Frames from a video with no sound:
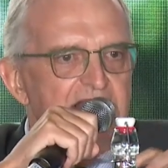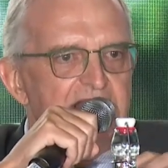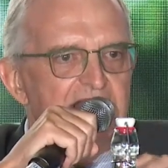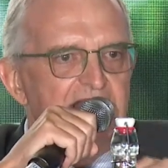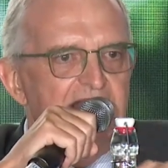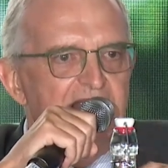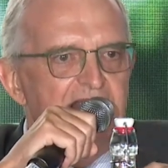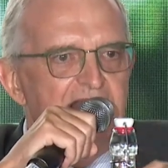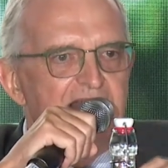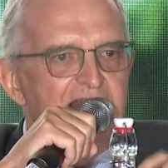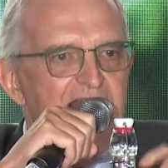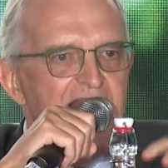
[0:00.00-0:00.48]

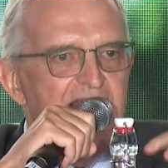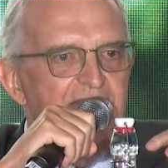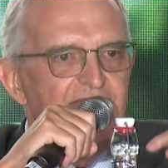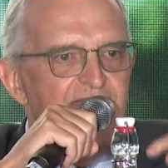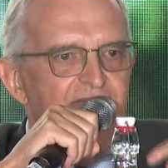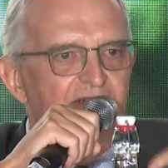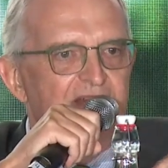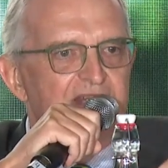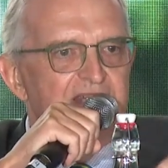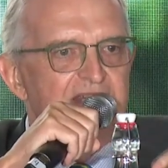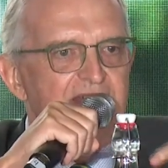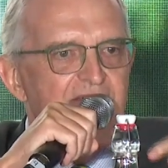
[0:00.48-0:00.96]
in
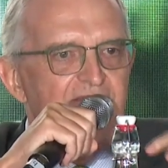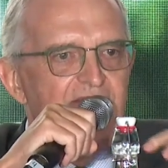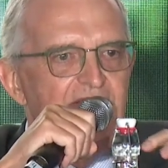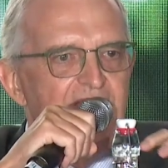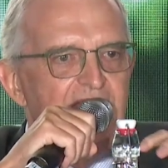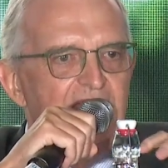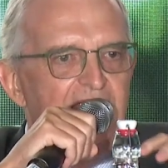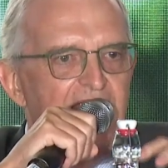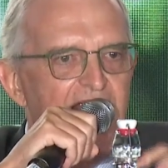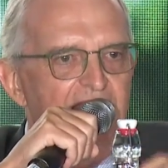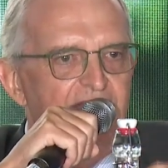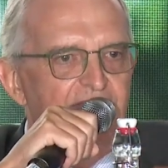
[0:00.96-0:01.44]

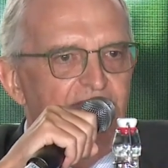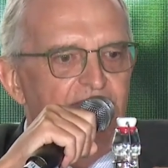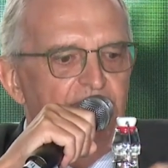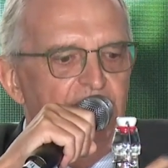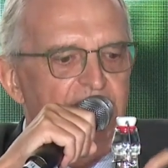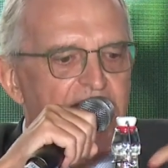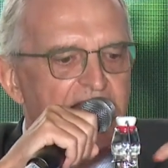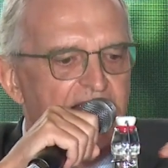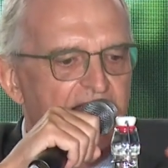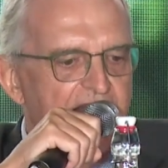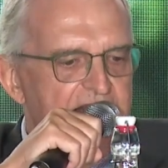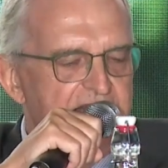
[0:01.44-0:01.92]
effectively
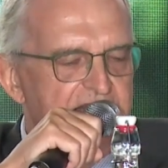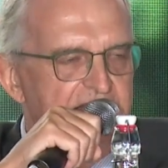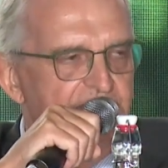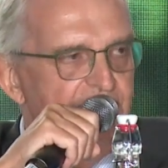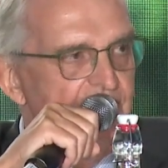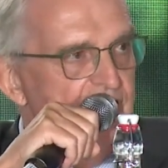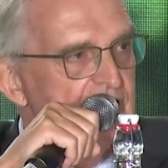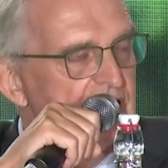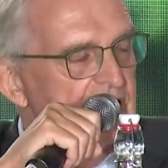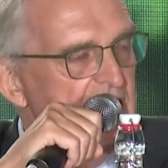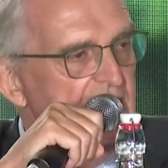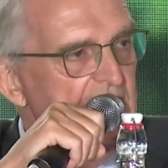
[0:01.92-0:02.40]
every
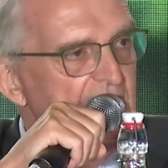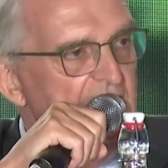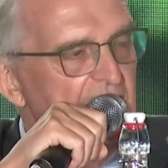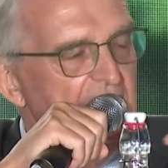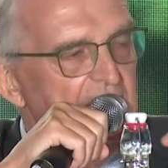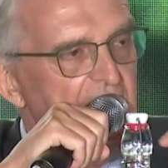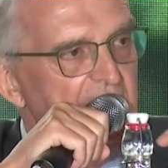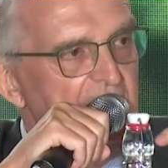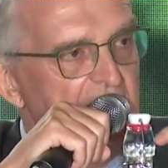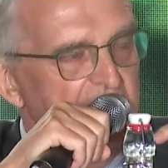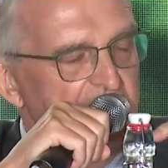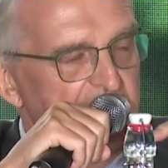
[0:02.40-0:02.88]
activity
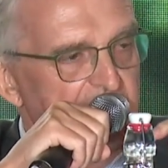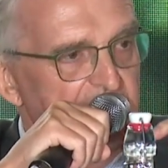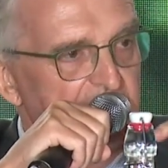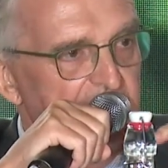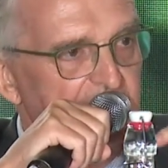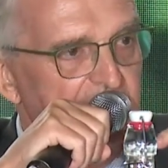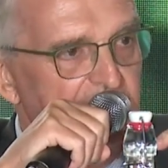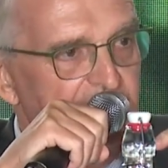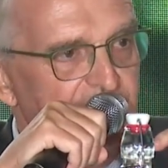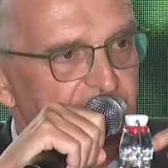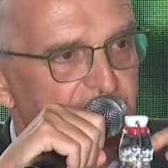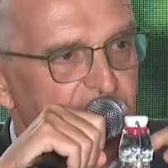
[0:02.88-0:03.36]
the
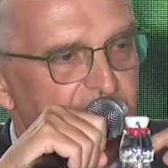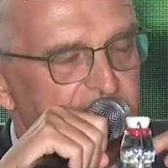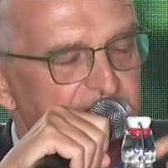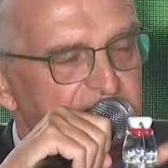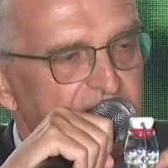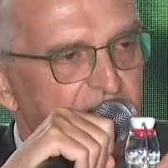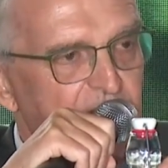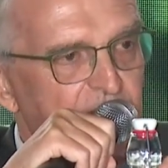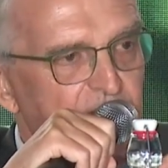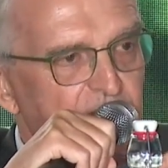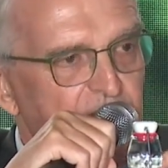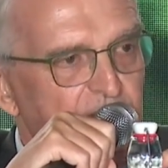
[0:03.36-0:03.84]

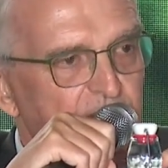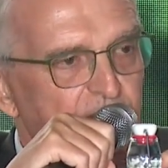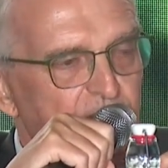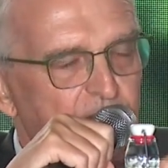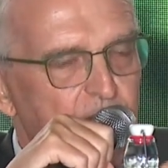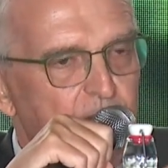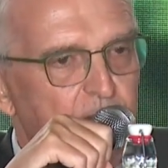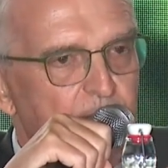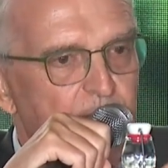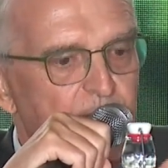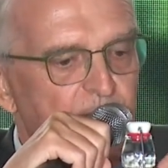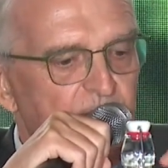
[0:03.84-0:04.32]
ComfortDelGro
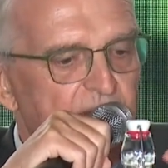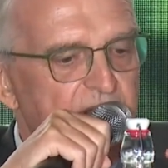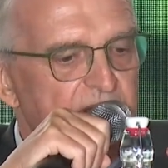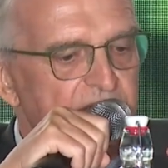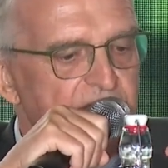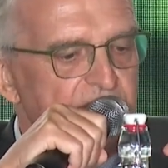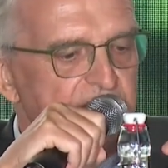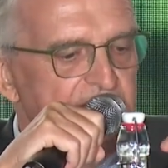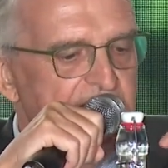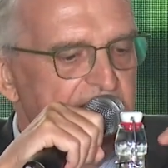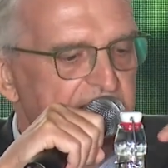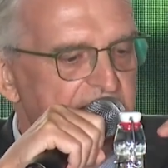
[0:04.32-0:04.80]

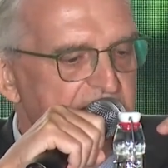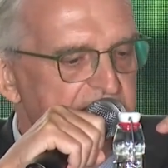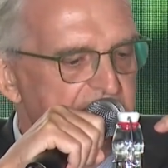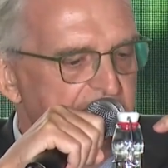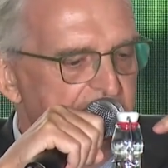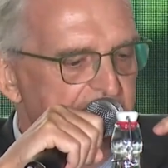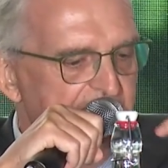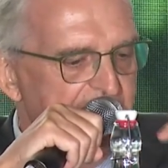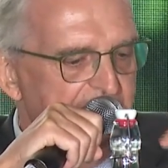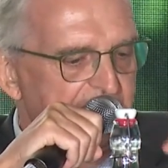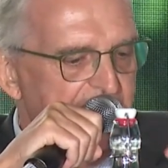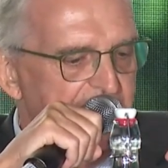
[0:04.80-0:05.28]
Corporation is
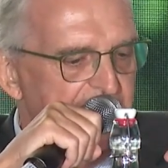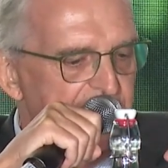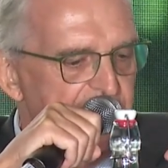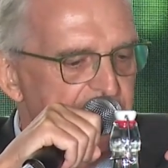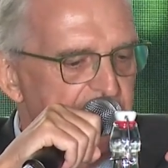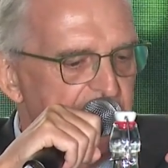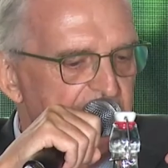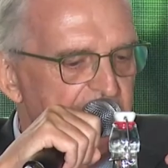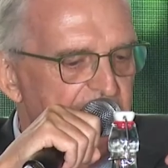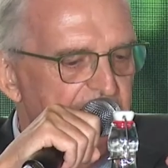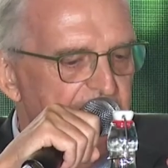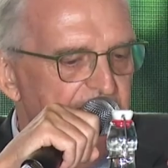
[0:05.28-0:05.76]

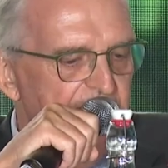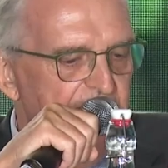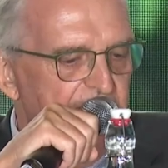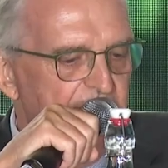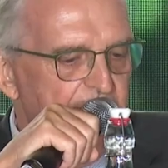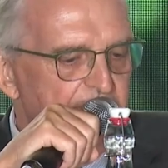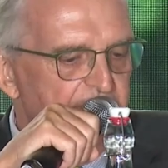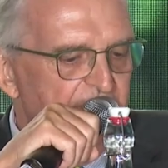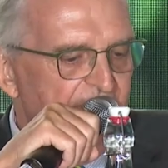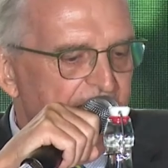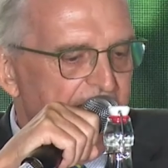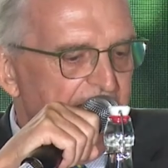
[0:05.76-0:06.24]
engaged in.
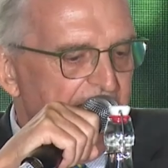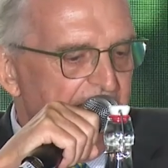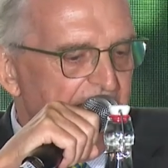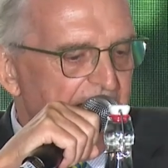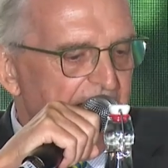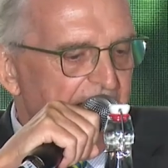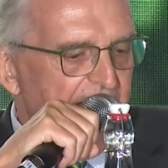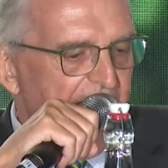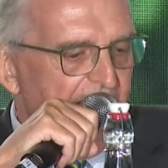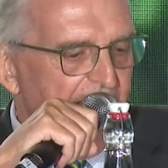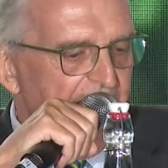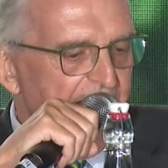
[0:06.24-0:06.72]

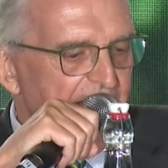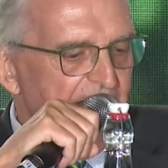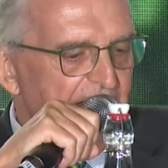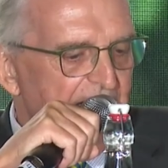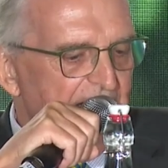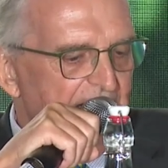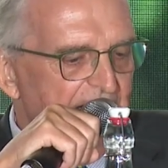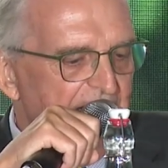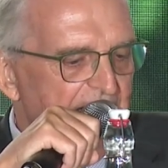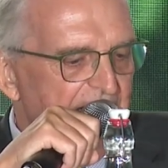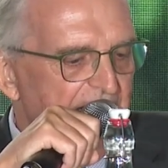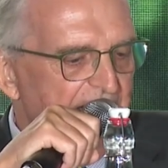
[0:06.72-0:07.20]
And
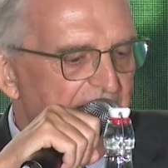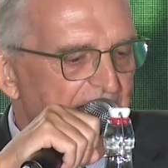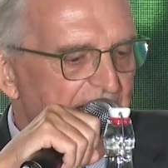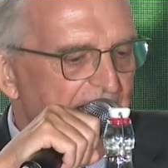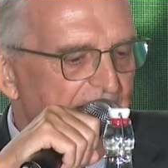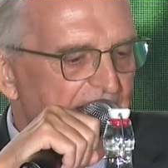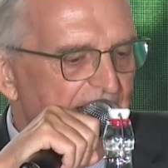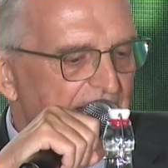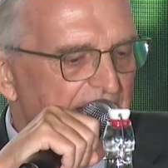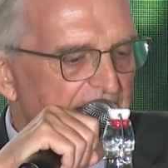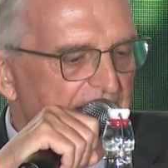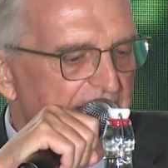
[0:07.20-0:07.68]

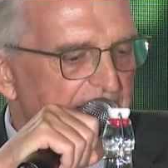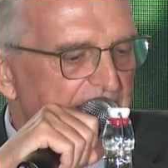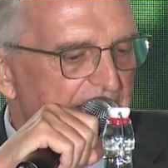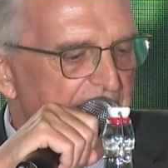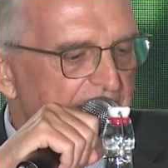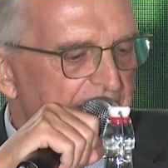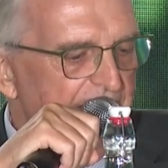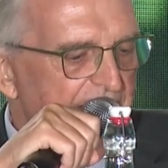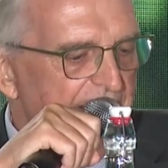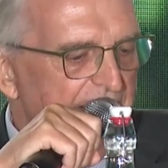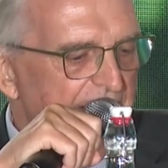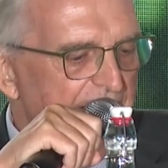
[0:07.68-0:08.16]

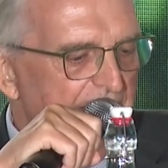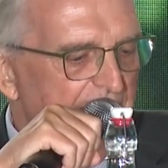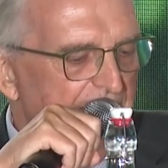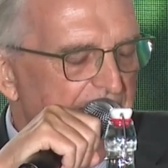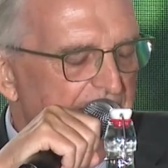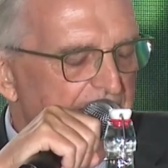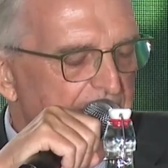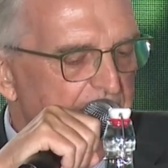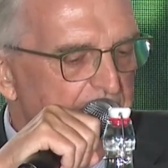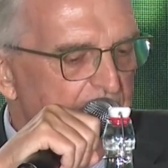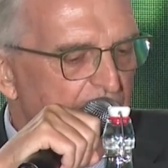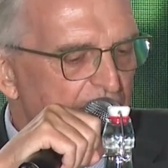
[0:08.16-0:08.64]

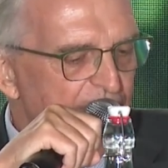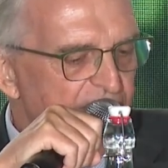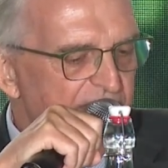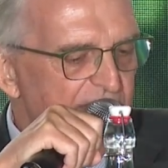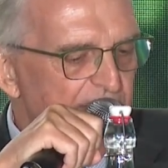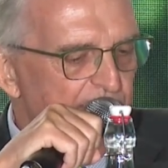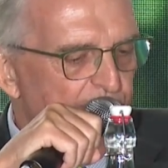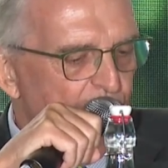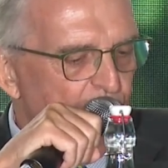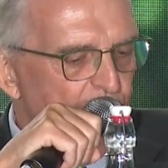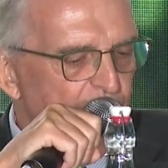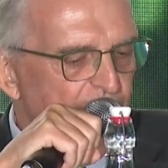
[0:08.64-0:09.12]
the most
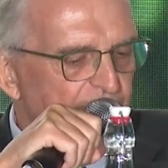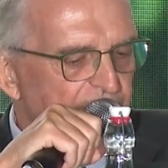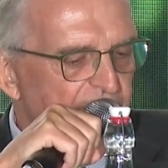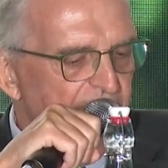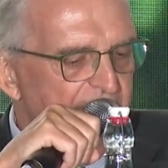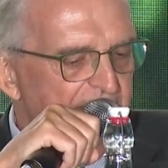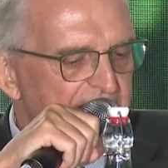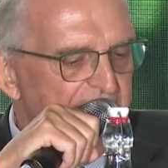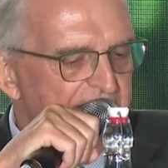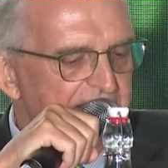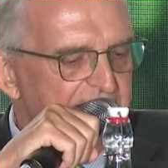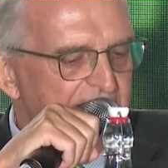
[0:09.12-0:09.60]
important
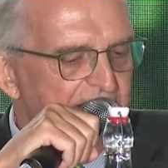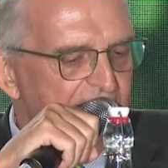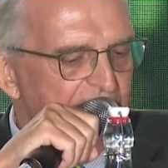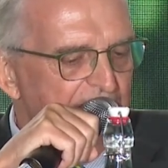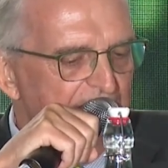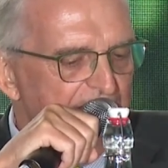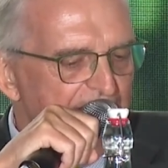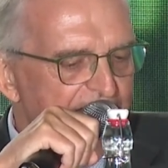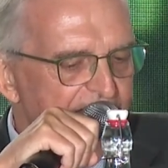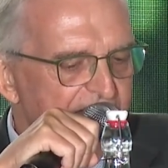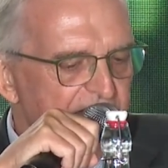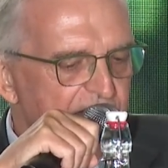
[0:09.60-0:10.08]
thing is that
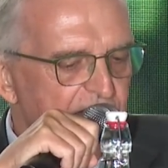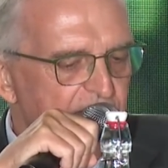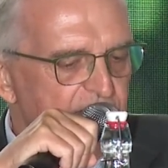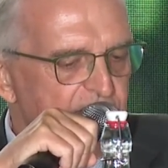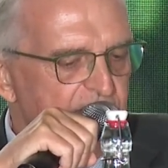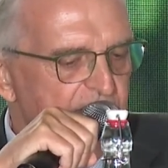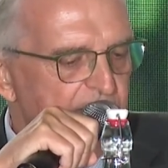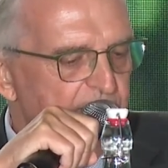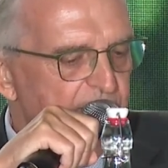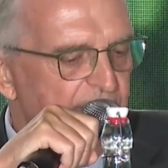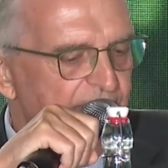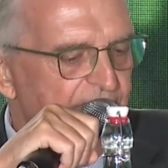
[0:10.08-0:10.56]
the
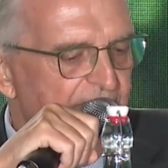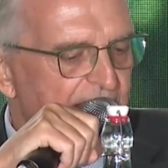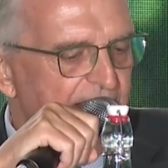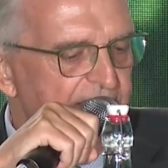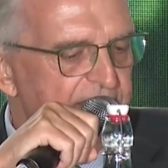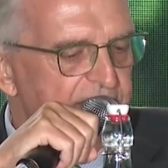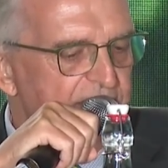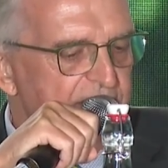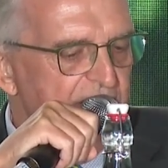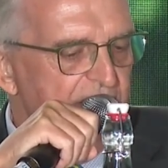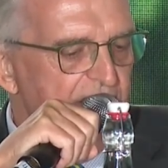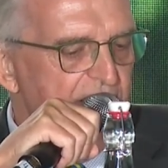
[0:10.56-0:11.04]
leadership of
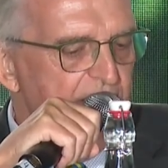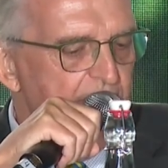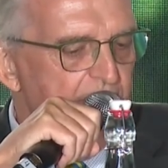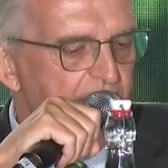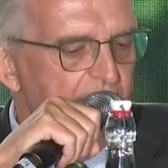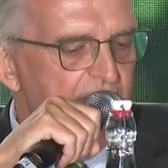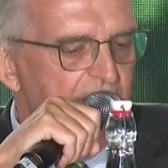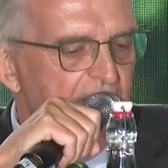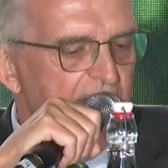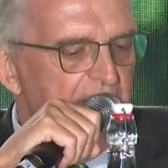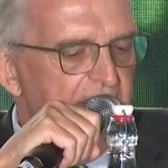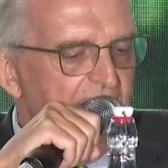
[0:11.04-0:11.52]
that team